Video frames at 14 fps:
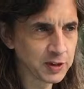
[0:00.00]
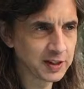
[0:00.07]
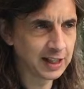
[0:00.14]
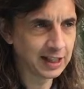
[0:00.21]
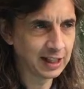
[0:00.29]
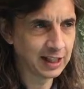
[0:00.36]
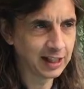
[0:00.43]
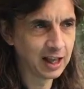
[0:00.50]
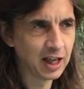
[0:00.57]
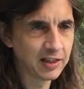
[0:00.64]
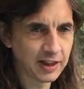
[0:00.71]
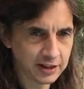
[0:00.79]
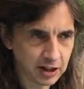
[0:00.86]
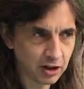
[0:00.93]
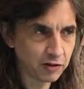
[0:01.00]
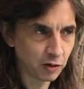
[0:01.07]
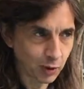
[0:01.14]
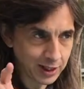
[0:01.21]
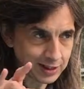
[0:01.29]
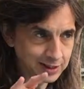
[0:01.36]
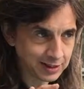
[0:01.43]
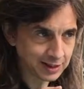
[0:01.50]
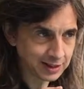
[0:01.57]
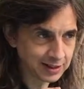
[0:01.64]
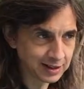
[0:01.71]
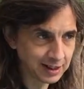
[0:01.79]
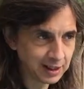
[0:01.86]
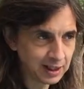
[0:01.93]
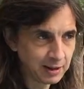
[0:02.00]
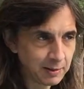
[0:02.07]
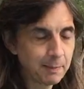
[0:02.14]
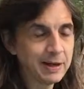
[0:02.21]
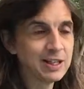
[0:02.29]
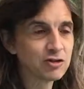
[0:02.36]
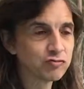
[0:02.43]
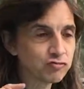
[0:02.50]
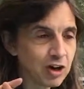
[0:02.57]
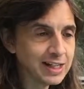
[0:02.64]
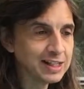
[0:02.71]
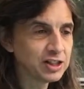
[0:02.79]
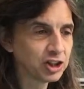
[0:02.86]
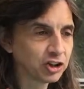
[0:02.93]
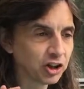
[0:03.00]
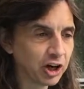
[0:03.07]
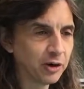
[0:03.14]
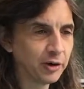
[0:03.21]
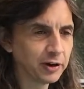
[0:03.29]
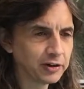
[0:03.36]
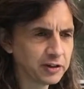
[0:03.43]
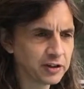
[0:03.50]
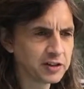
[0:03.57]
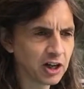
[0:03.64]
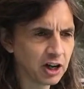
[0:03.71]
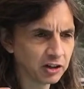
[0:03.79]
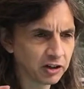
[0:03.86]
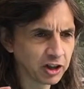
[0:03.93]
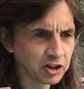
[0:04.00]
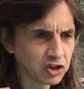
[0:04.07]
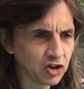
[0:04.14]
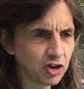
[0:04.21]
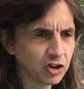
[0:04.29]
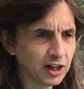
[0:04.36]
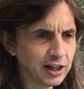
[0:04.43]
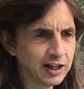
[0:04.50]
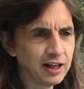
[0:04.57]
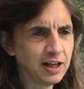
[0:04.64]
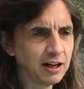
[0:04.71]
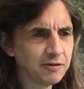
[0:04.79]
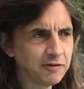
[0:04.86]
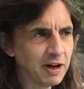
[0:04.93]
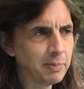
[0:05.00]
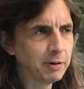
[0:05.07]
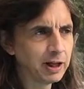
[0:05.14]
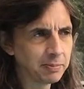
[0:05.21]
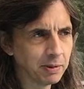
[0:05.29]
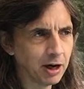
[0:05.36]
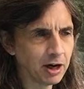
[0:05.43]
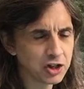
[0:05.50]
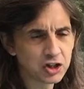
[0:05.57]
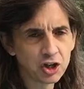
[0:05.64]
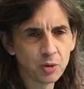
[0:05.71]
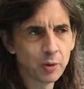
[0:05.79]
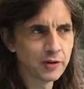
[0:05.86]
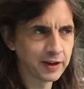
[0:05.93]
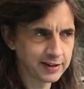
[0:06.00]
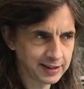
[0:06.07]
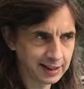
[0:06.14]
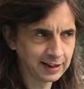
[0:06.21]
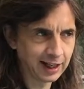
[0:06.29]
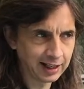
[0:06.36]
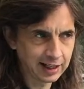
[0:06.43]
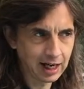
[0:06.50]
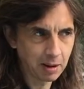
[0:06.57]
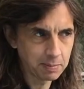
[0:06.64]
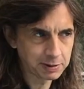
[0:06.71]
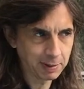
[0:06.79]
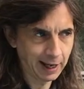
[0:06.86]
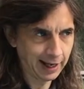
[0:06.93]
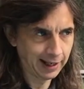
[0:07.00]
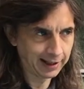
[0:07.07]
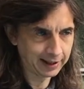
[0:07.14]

seedling that overwinters, but is ready to start growing strongly in February and March when the sunlight comes back.